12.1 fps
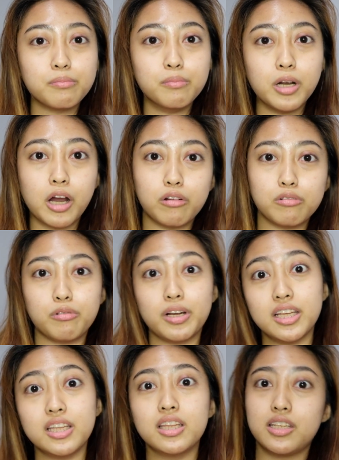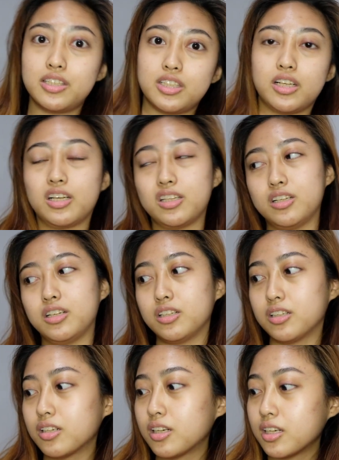brown red na siya,
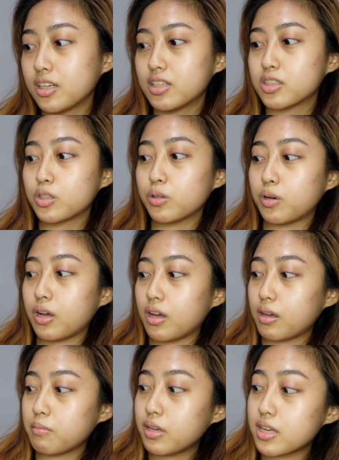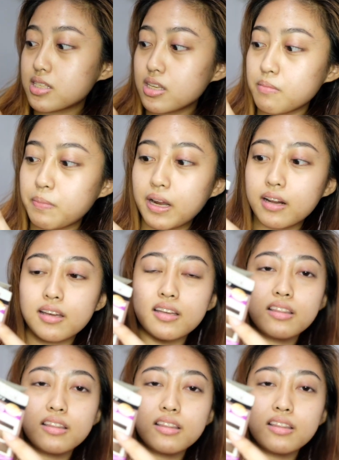ganun. So, I'm guessing parang